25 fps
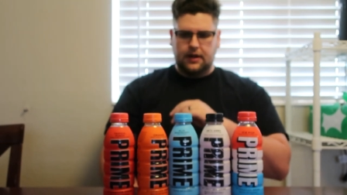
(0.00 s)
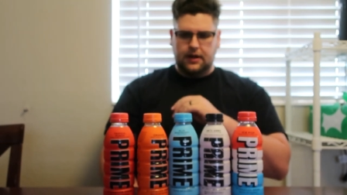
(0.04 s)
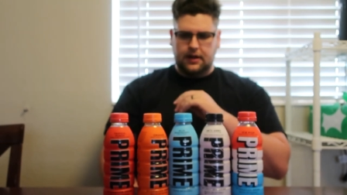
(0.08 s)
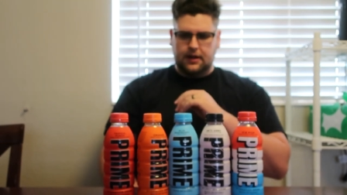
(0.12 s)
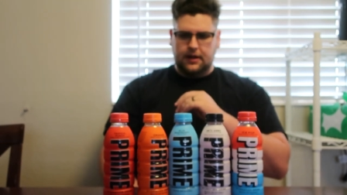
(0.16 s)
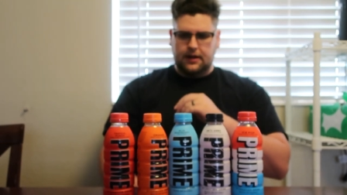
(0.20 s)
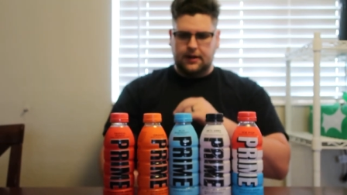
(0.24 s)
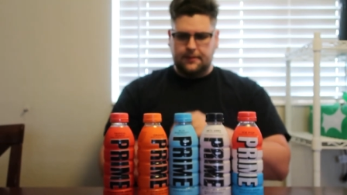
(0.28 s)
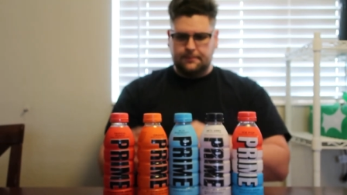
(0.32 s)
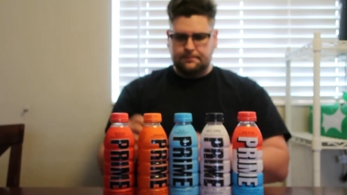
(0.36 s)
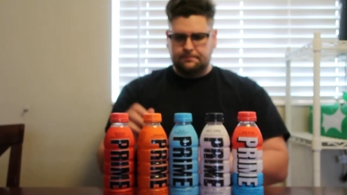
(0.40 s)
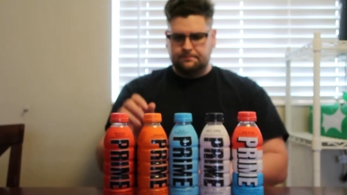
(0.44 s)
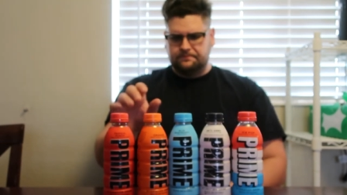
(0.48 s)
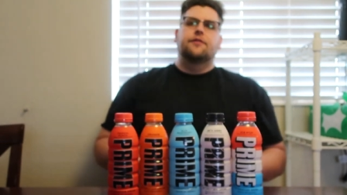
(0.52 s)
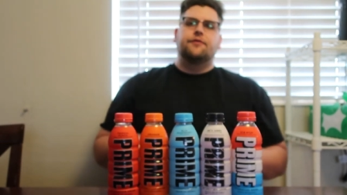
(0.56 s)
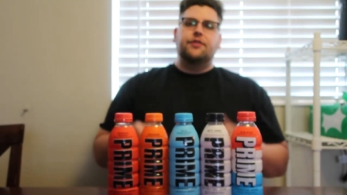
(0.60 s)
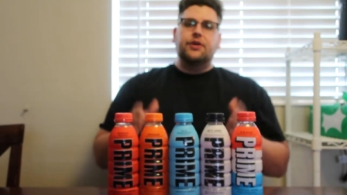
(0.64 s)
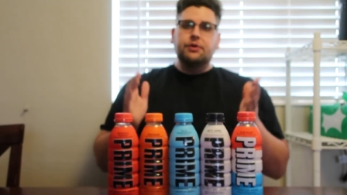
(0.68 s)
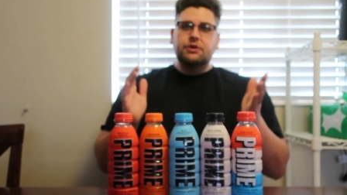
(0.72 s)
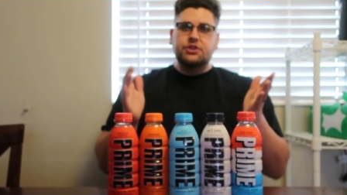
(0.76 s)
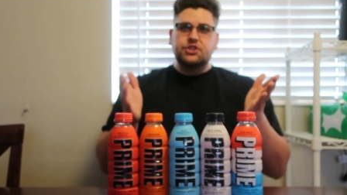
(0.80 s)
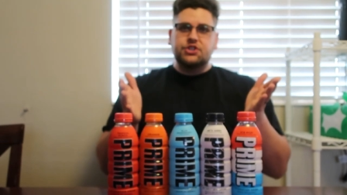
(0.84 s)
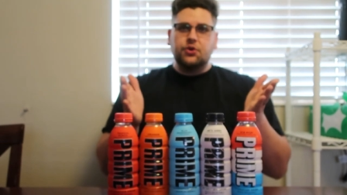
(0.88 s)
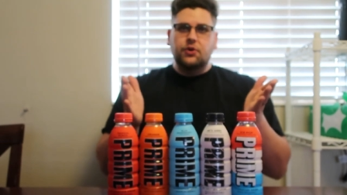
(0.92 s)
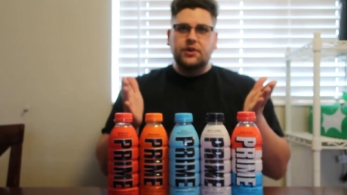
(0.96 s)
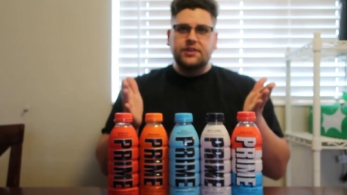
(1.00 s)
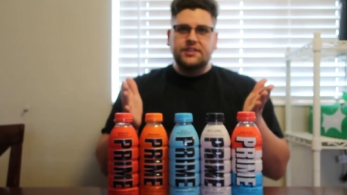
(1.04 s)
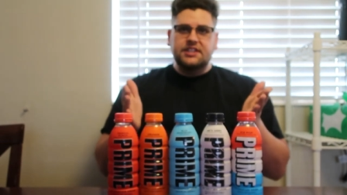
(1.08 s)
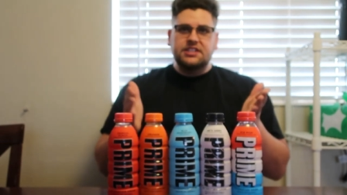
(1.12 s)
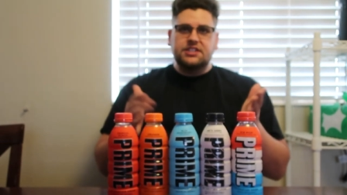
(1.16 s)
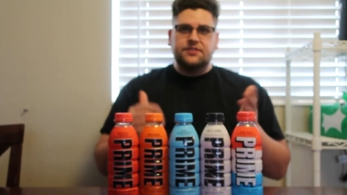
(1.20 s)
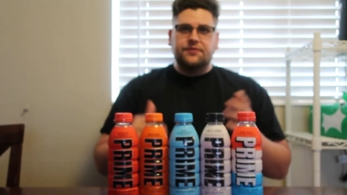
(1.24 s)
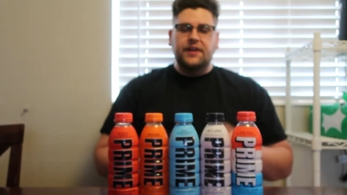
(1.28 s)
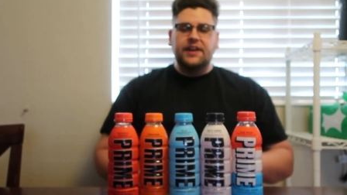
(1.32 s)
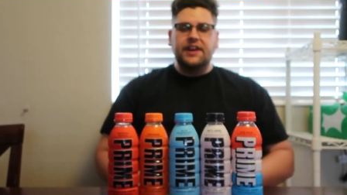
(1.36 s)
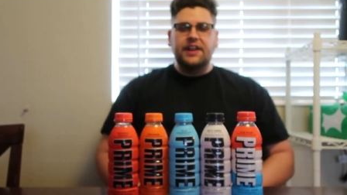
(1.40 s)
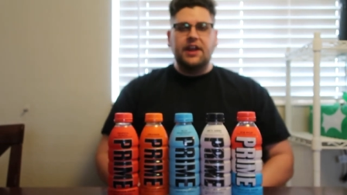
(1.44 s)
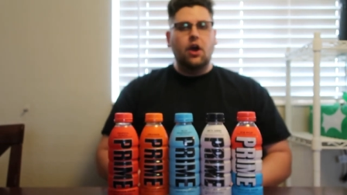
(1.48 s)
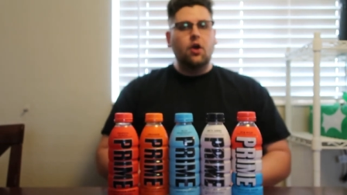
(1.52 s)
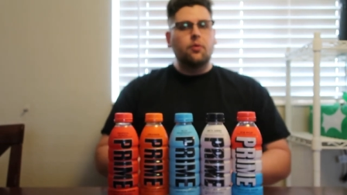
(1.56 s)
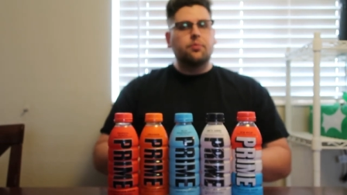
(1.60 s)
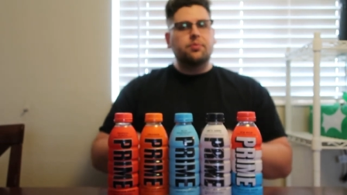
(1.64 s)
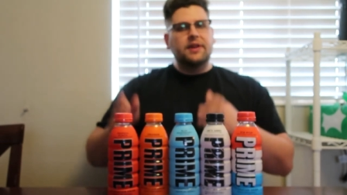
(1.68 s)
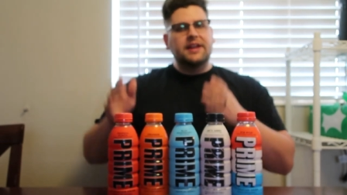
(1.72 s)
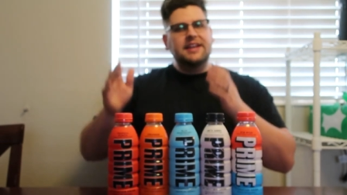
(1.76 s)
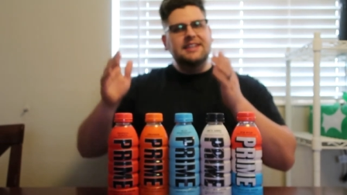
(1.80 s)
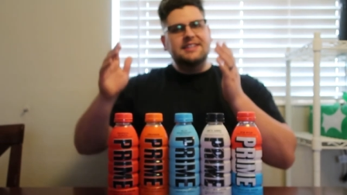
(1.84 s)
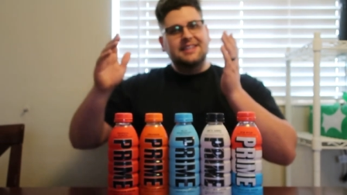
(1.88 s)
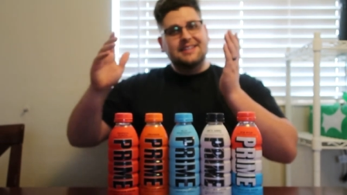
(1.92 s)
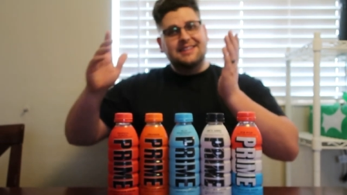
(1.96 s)
Um, if you enjoyed this video,
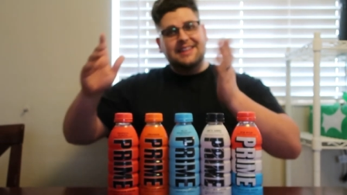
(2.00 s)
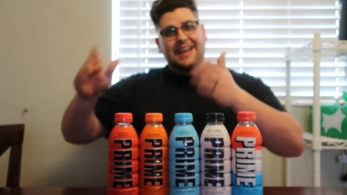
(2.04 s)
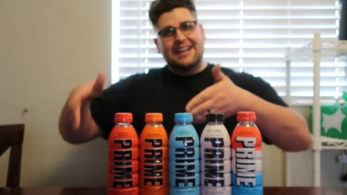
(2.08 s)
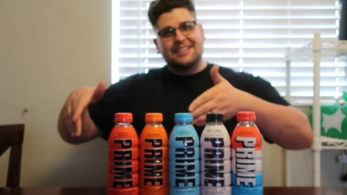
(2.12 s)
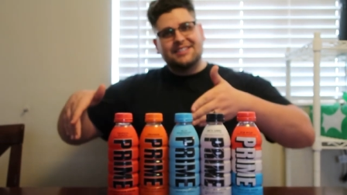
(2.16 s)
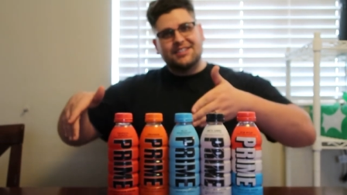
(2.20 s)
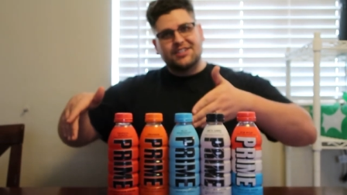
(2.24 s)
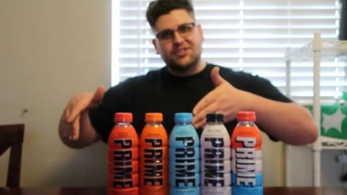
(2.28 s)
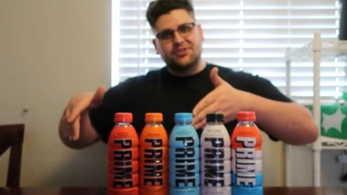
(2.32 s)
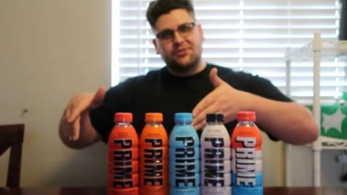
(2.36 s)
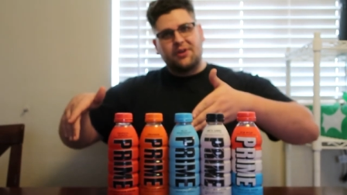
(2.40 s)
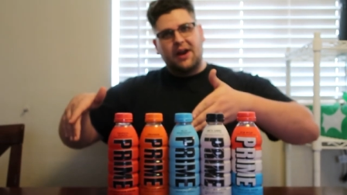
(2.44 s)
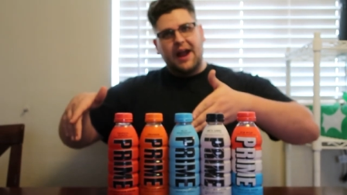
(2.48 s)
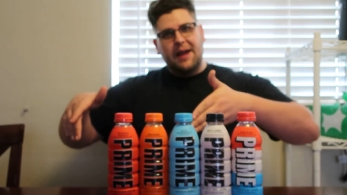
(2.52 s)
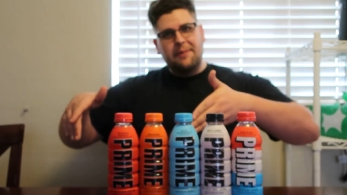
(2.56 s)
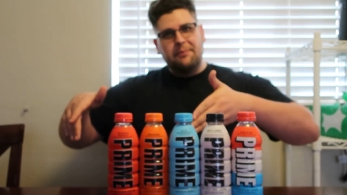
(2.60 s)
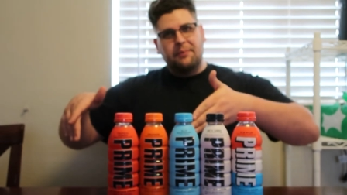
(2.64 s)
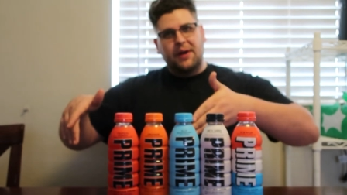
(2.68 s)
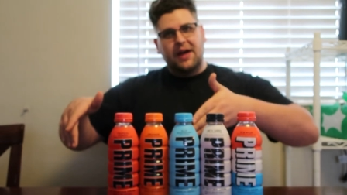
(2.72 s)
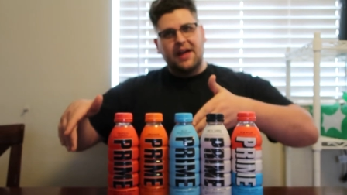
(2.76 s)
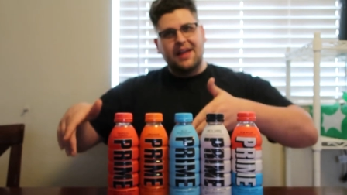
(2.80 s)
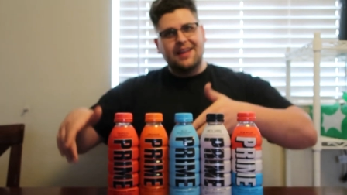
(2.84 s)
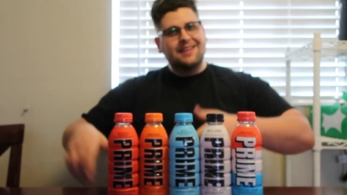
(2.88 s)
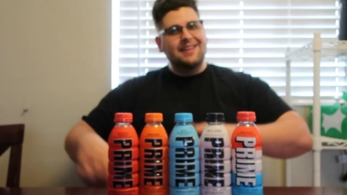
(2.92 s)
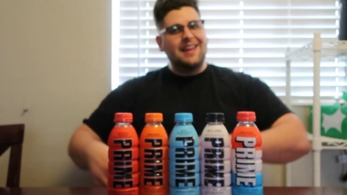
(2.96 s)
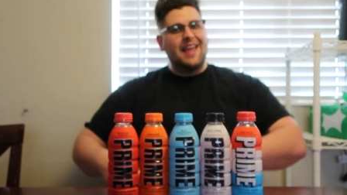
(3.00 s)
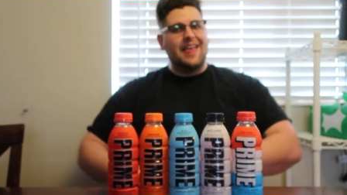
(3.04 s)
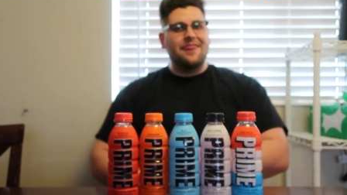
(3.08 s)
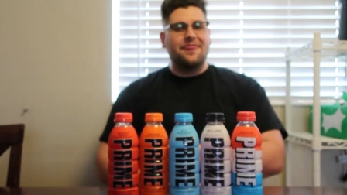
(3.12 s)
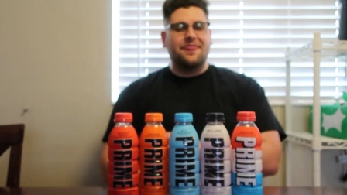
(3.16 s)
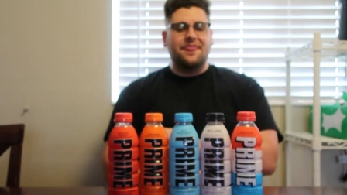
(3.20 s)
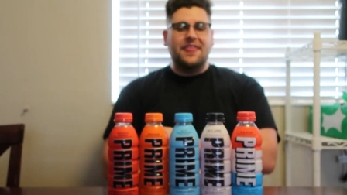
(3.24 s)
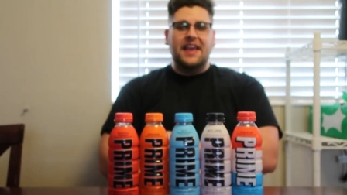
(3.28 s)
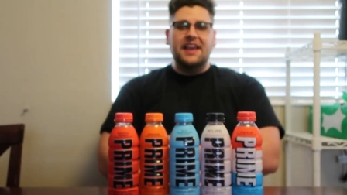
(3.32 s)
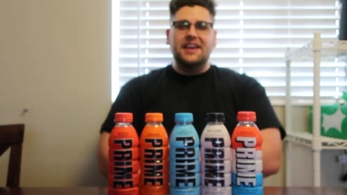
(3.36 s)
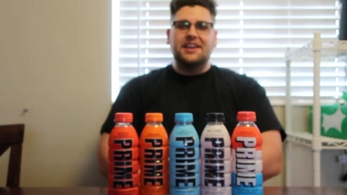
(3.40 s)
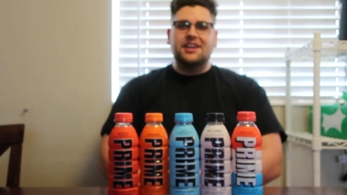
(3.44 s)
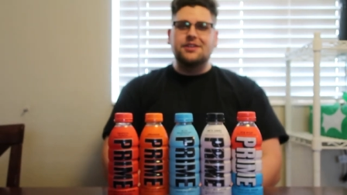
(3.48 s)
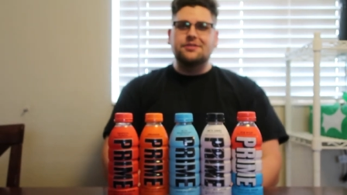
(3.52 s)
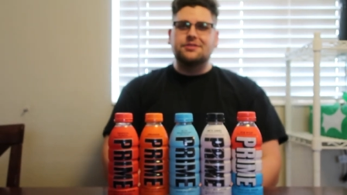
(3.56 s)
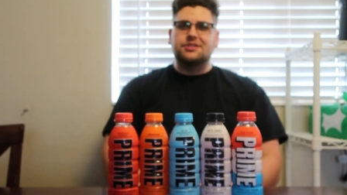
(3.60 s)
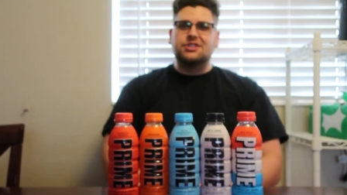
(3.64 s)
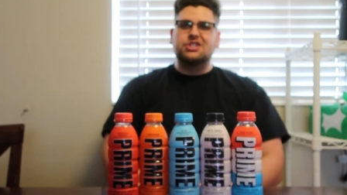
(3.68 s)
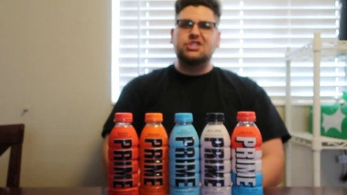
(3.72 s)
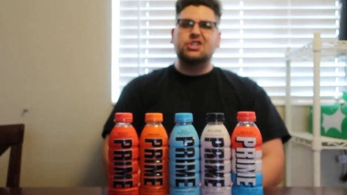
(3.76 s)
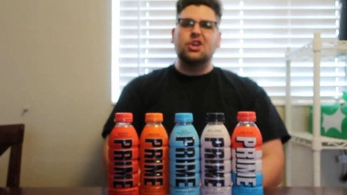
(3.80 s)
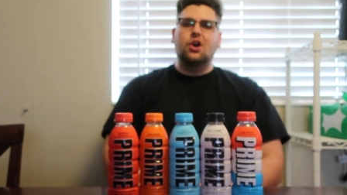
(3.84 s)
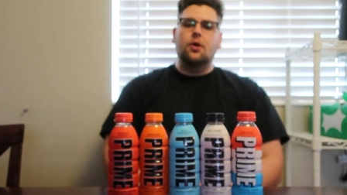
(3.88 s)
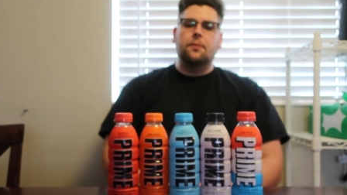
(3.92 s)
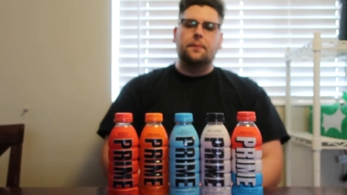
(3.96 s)
please hit that subscribe button, and thank you
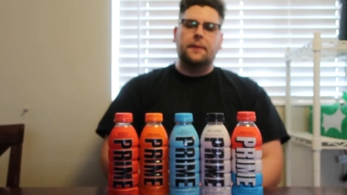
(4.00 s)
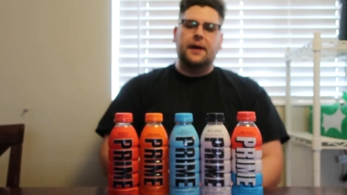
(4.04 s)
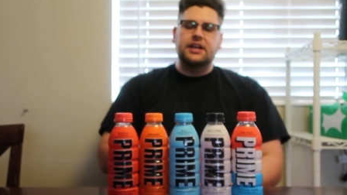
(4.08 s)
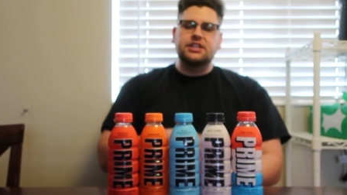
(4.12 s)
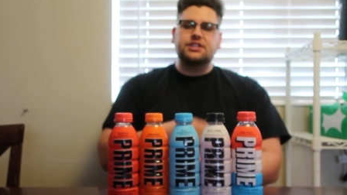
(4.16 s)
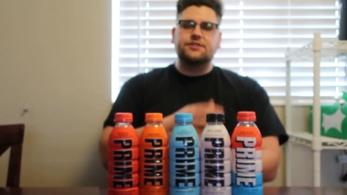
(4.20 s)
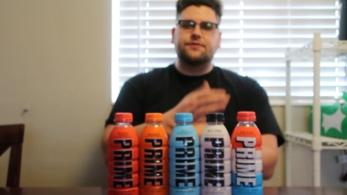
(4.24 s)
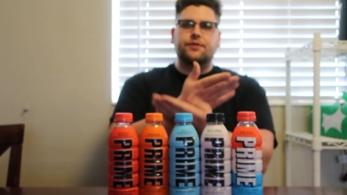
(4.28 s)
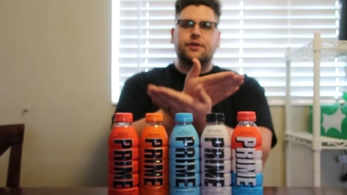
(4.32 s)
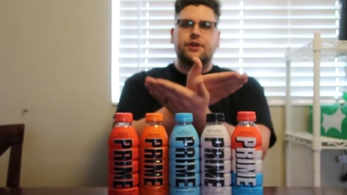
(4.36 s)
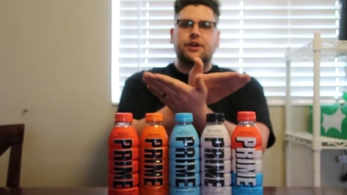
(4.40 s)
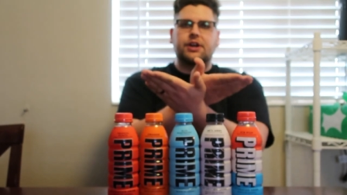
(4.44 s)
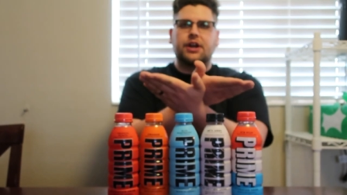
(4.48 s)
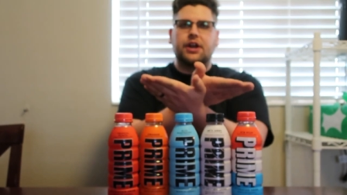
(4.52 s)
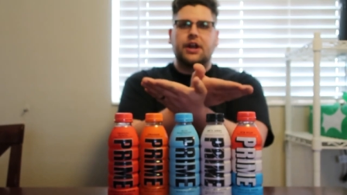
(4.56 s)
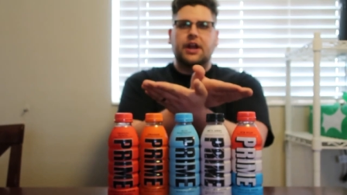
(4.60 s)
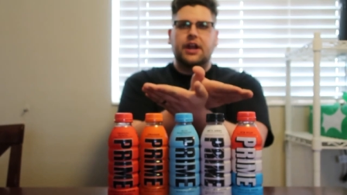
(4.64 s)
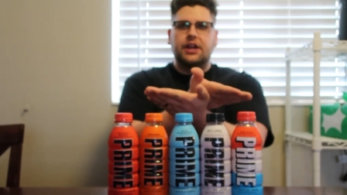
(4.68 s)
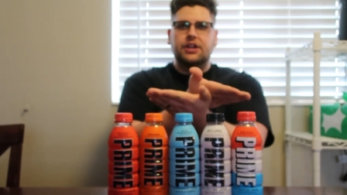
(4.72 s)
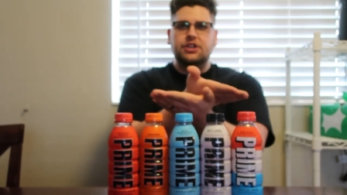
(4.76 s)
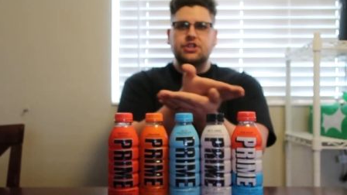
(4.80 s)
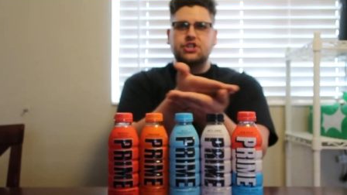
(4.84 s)
so much for